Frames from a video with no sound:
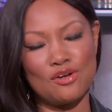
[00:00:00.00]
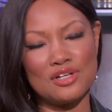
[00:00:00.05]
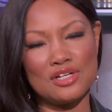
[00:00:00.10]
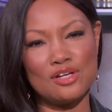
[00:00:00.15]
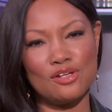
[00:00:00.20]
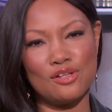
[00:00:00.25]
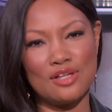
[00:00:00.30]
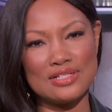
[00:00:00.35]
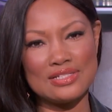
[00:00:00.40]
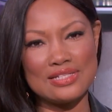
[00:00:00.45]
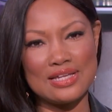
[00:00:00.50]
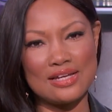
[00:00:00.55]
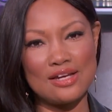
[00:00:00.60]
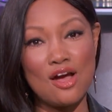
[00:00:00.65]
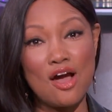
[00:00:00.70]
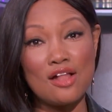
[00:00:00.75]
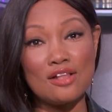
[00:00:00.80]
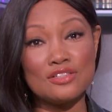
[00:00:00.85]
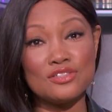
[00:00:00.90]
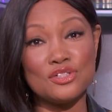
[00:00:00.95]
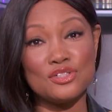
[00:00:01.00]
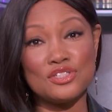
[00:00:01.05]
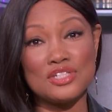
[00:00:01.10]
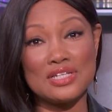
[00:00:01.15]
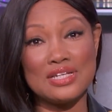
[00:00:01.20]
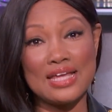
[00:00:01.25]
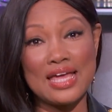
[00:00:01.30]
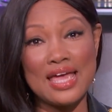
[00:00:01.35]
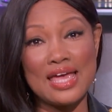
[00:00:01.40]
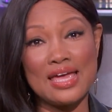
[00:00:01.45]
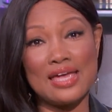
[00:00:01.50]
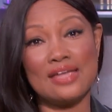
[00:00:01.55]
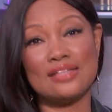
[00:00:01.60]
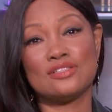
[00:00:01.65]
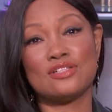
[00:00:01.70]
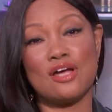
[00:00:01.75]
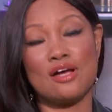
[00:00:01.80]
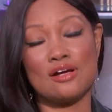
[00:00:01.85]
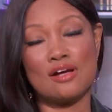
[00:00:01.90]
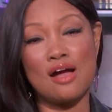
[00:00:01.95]
An article on
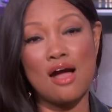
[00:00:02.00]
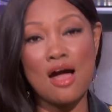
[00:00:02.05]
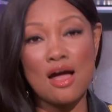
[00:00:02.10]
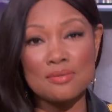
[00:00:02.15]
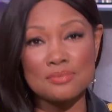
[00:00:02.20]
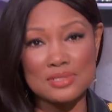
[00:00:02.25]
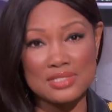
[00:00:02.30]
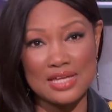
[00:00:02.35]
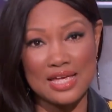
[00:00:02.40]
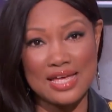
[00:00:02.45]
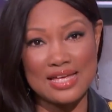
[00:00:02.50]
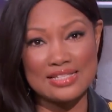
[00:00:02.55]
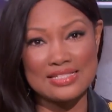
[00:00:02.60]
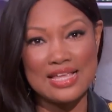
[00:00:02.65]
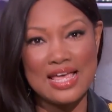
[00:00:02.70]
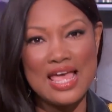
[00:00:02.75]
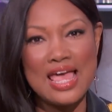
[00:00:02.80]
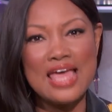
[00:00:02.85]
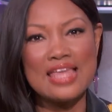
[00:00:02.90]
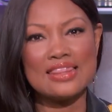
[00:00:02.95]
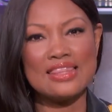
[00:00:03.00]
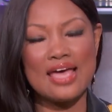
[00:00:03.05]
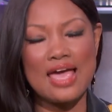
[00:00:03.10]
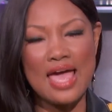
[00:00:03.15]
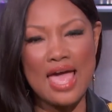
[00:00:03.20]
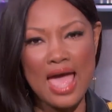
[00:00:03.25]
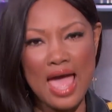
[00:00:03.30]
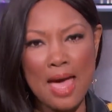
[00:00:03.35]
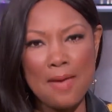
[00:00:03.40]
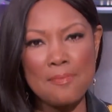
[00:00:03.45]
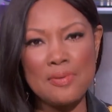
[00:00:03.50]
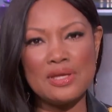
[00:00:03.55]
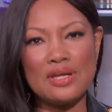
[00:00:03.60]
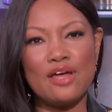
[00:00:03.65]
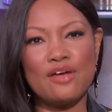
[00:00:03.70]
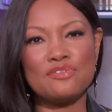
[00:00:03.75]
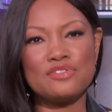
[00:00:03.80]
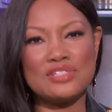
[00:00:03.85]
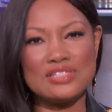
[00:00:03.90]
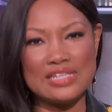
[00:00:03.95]
psychologytoday.com says the
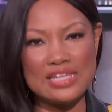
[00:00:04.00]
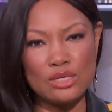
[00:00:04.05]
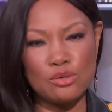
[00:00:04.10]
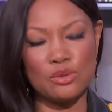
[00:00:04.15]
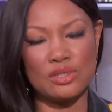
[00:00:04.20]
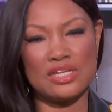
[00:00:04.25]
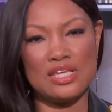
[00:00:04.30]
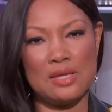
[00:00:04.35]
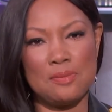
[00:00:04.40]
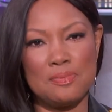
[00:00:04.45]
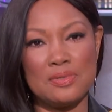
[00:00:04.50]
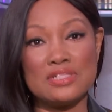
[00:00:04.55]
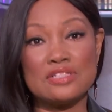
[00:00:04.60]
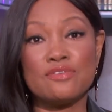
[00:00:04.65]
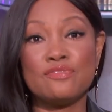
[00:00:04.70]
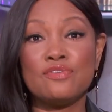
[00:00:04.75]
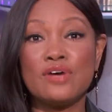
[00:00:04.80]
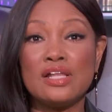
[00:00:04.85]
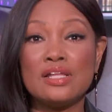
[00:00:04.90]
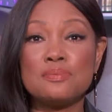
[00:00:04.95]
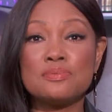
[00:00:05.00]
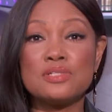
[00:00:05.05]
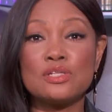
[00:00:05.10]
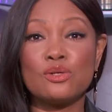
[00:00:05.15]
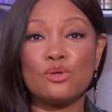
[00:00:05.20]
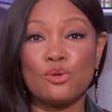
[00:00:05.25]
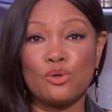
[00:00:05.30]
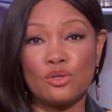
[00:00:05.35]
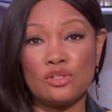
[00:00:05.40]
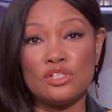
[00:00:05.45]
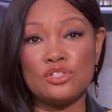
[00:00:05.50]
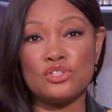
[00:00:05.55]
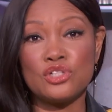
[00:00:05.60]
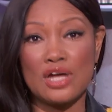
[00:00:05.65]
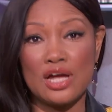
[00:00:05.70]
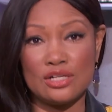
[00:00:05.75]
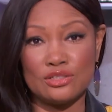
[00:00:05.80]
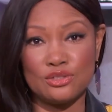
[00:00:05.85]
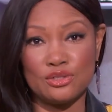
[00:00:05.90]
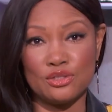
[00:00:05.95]
habit of secret keeping develops in early
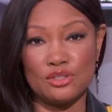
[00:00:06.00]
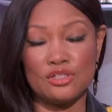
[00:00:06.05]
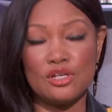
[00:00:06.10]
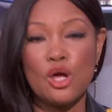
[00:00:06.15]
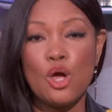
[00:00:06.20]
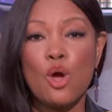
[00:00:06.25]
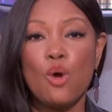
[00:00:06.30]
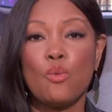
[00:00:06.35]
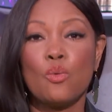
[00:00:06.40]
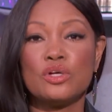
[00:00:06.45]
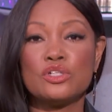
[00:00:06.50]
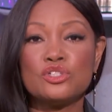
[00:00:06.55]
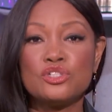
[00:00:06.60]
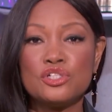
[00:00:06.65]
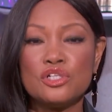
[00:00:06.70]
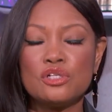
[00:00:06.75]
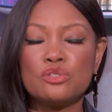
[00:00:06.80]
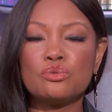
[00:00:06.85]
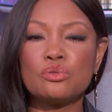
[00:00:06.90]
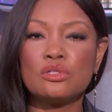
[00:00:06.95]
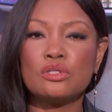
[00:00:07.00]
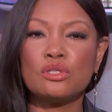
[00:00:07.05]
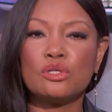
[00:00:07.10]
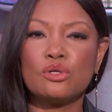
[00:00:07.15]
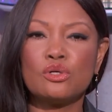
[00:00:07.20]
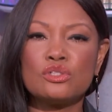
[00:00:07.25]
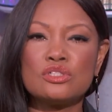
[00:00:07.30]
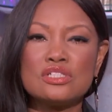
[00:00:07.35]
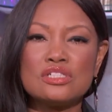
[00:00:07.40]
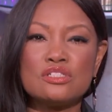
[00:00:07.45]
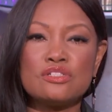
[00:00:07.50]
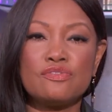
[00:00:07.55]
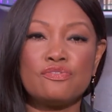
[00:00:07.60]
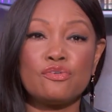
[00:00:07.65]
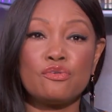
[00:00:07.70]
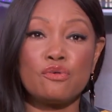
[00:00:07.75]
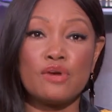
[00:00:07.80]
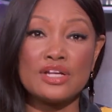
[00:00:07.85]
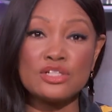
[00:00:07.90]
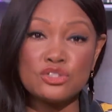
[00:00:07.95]
childhood when children learn to
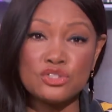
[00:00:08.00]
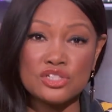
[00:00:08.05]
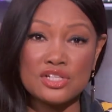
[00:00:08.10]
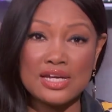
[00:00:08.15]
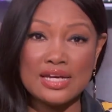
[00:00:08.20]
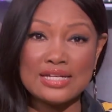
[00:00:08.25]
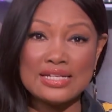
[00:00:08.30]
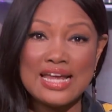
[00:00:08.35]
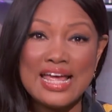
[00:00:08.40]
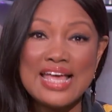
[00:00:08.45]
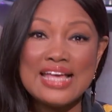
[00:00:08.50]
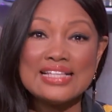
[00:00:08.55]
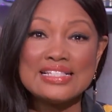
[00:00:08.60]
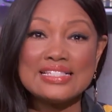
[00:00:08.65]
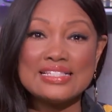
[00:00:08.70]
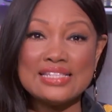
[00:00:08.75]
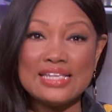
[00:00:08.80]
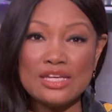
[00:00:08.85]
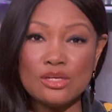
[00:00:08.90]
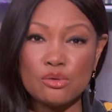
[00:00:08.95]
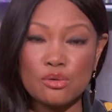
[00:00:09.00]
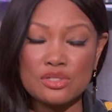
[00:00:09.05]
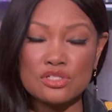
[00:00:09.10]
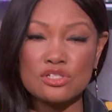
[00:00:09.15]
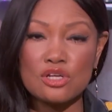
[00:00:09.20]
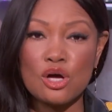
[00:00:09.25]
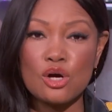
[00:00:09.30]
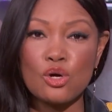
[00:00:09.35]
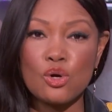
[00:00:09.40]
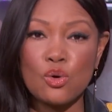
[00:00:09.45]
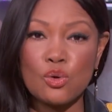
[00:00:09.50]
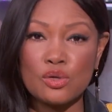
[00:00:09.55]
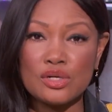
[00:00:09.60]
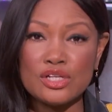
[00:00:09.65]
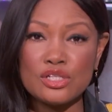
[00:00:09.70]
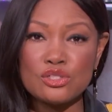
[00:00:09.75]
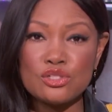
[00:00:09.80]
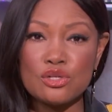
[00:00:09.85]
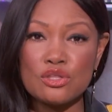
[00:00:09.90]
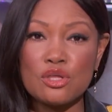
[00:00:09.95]
differentiate secrets
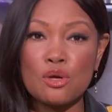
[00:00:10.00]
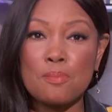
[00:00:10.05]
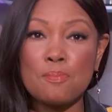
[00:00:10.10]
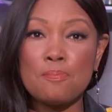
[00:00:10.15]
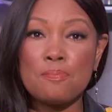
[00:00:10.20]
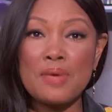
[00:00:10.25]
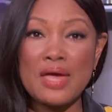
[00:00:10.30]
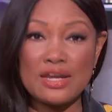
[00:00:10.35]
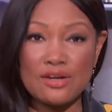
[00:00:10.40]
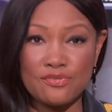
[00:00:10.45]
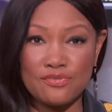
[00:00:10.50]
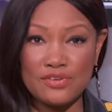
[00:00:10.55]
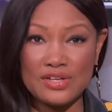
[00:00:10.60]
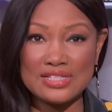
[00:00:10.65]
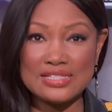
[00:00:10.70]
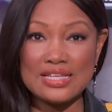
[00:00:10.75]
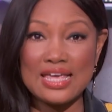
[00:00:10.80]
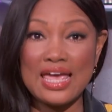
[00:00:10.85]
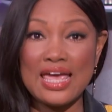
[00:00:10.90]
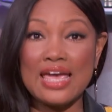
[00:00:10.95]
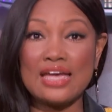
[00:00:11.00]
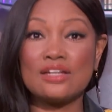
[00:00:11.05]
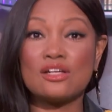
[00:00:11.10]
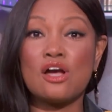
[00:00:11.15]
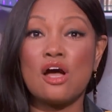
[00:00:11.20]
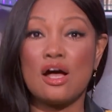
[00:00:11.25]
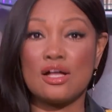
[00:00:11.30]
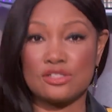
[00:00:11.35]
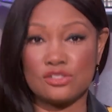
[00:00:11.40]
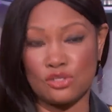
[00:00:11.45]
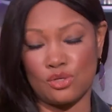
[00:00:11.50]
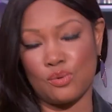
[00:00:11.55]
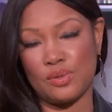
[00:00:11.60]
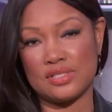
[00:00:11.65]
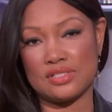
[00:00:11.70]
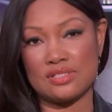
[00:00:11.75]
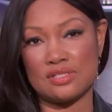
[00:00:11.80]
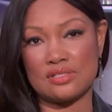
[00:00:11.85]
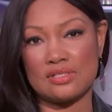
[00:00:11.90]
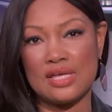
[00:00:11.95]
according to their benefits and
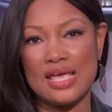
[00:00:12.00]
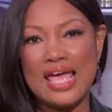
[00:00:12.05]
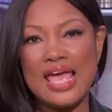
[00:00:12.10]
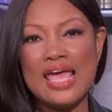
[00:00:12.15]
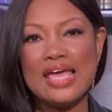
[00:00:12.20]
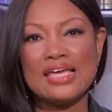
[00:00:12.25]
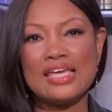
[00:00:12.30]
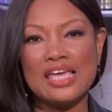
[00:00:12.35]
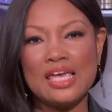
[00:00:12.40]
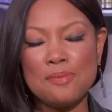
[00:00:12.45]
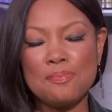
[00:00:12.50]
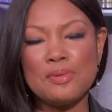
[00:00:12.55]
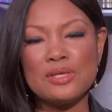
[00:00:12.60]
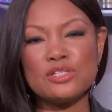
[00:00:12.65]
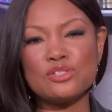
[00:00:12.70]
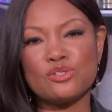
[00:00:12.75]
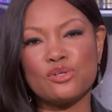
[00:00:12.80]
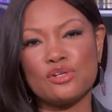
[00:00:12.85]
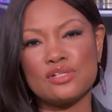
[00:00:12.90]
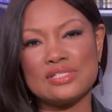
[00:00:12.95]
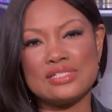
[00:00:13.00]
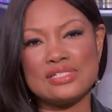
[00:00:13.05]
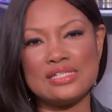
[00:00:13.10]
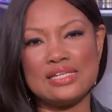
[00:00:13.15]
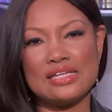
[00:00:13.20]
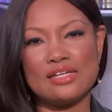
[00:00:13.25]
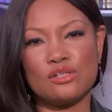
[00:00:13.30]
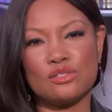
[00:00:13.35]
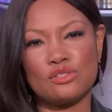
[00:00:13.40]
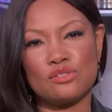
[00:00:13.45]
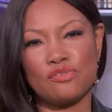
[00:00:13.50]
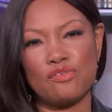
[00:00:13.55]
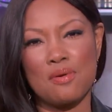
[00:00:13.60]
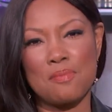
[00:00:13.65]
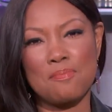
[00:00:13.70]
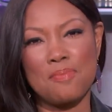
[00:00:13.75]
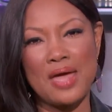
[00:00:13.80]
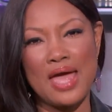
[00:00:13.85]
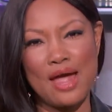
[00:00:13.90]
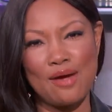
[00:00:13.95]
consequences. Keeping certain secrets
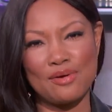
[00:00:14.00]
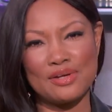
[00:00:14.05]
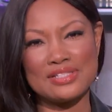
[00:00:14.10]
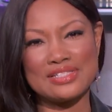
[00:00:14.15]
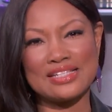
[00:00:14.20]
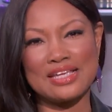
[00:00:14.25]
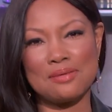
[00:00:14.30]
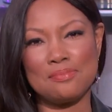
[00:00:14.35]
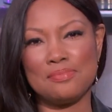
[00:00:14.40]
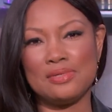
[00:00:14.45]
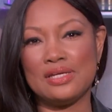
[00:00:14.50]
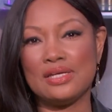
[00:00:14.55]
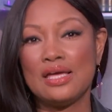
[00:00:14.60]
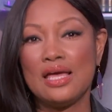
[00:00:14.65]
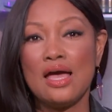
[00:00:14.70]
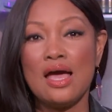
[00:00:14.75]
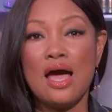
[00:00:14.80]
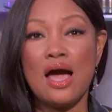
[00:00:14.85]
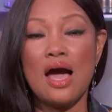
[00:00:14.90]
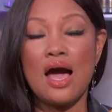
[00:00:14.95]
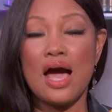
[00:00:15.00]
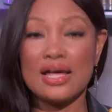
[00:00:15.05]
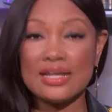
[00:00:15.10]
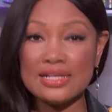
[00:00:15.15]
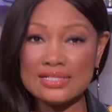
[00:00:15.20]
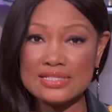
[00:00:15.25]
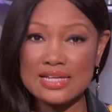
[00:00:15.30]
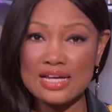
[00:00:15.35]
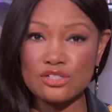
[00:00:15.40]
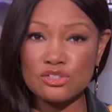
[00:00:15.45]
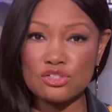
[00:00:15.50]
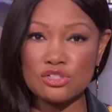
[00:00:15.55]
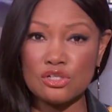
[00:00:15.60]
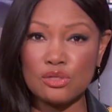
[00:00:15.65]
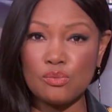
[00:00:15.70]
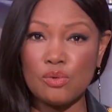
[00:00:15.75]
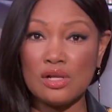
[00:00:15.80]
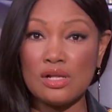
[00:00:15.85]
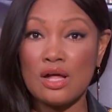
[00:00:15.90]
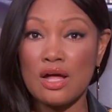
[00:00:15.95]
from parents can be
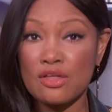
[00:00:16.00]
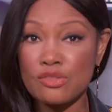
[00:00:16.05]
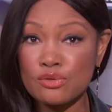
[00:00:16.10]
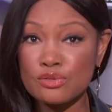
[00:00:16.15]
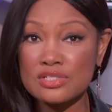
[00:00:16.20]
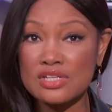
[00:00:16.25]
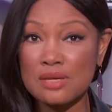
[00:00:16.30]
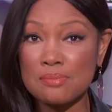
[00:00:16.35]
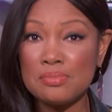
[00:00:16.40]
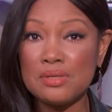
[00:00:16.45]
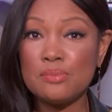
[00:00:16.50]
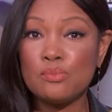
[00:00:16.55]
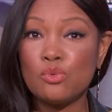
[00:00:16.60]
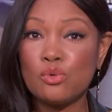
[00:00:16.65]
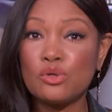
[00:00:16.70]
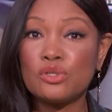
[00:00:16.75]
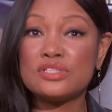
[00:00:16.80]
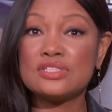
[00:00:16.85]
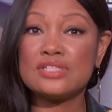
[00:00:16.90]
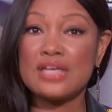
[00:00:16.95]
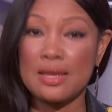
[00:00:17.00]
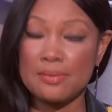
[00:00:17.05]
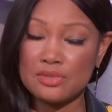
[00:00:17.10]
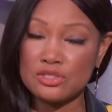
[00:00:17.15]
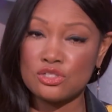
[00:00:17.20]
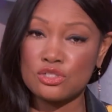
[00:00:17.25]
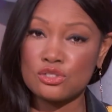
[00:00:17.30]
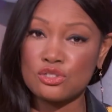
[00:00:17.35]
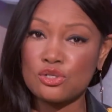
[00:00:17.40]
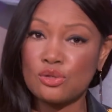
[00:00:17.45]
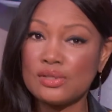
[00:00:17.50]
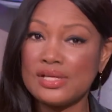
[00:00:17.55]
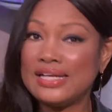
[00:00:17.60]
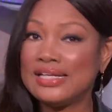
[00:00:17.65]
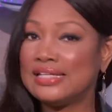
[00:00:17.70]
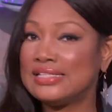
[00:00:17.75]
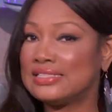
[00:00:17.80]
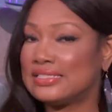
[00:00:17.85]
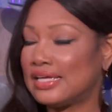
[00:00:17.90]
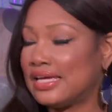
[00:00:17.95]
unintentional while others can be more damaging. So
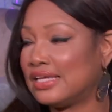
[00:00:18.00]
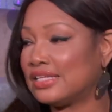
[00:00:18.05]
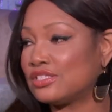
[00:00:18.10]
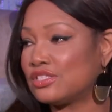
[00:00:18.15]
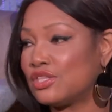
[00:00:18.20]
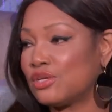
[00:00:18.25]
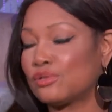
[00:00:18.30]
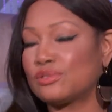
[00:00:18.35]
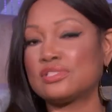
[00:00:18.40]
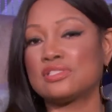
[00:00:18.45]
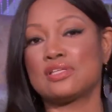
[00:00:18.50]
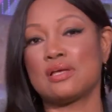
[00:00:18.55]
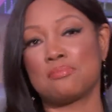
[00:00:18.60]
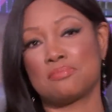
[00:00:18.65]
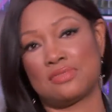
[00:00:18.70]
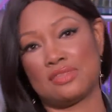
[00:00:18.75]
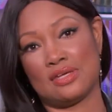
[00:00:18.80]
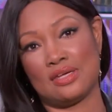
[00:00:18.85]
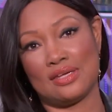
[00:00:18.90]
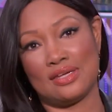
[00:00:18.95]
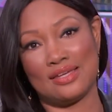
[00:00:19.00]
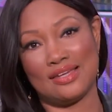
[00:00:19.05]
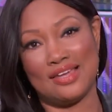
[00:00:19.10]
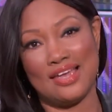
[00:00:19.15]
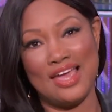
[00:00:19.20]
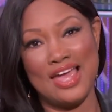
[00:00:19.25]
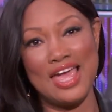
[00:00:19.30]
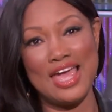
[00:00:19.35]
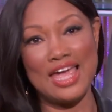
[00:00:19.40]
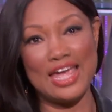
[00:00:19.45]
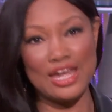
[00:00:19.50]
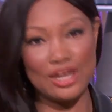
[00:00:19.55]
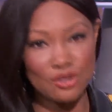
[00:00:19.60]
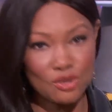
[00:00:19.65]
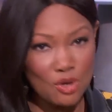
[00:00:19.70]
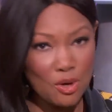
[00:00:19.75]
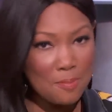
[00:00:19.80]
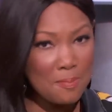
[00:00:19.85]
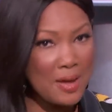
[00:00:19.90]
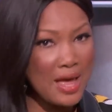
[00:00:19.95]
ladies, is there something
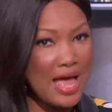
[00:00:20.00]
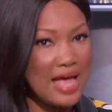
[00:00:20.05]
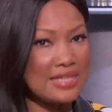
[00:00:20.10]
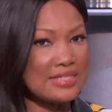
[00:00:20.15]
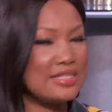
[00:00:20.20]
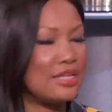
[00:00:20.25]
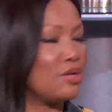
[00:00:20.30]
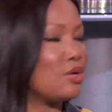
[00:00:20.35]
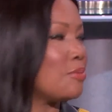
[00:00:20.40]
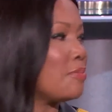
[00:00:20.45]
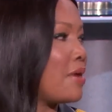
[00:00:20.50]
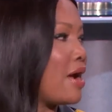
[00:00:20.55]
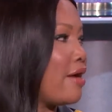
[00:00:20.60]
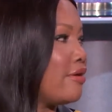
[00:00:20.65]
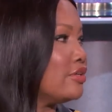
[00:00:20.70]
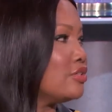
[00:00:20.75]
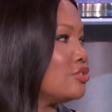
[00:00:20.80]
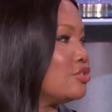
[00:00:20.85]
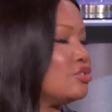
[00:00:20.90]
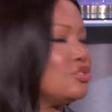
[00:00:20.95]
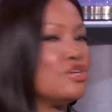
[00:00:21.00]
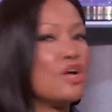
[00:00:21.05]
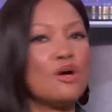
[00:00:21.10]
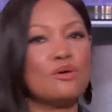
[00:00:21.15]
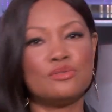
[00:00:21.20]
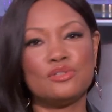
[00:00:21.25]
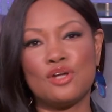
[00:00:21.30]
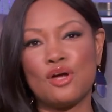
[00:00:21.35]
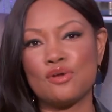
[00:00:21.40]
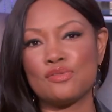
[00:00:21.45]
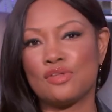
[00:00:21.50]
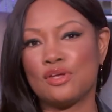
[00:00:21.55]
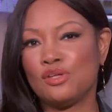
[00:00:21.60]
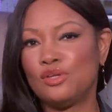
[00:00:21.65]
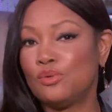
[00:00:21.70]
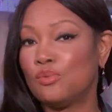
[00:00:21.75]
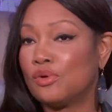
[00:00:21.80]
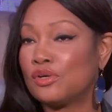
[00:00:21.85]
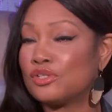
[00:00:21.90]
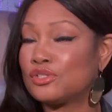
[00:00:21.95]
in your past that your parents don't know
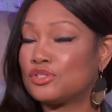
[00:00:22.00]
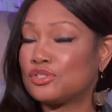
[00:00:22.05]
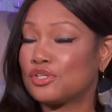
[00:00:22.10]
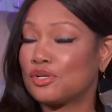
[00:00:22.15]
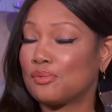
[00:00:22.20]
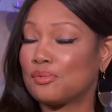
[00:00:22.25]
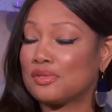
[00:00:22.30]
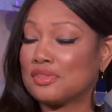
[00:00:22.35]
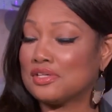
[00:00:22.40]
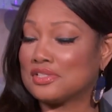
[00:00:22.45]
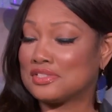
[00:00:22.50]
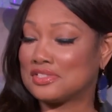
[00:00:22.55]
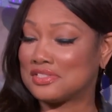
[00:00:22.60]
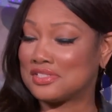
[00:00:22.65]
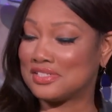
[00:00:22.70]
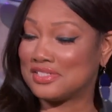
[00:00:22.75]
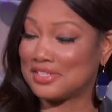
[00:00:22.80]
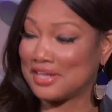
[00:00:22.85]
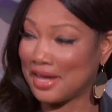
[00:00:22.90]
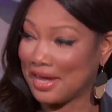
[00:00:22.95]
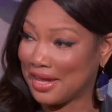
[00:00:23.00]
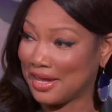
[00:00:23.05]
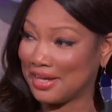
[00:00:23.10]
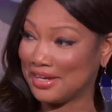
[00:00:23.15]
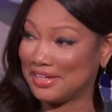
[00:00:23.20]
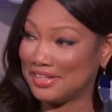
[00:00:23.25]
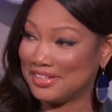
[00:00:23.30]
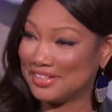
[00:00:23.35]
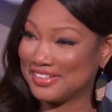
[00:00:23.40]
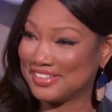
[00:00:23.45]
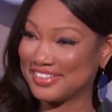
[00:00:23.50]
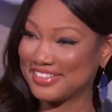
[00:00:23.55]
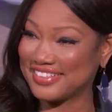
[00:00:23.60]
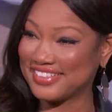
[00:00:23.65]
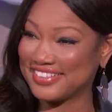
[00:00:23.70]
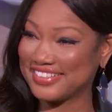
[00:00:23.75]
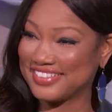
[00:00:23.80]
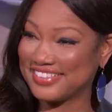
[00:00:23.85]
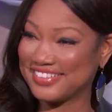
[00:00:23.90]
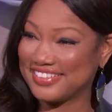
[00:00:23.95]
that you want to share with us today?
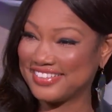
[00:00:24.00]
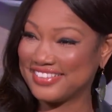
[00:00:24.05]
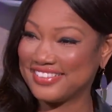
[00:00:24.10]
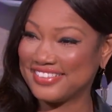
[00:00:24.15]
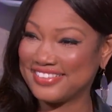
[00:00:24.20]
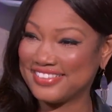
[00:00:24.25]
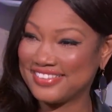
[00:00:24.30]
Hmm.